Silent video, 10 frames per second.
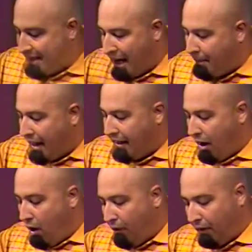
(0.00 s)
I'm not going
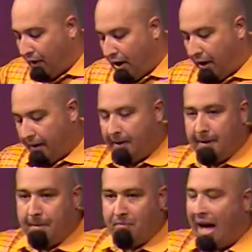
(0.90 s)
to
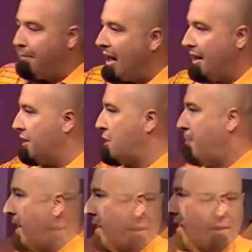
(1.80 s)
overlook, I'm not going to
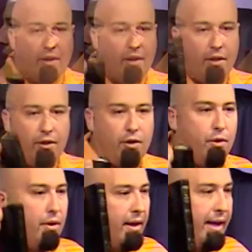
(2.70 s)
spare
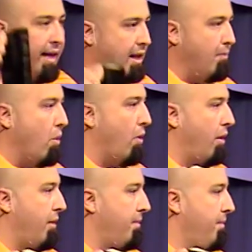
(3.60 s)
you
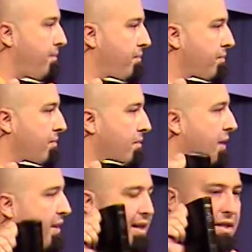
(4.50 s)
anymore the
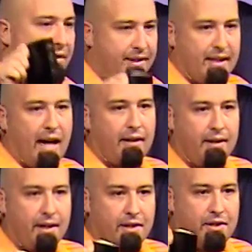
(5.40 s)
things of
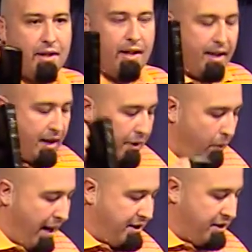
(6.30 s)
ungodliness and
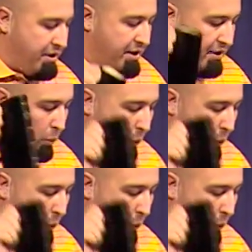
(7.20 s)
unrighteousness and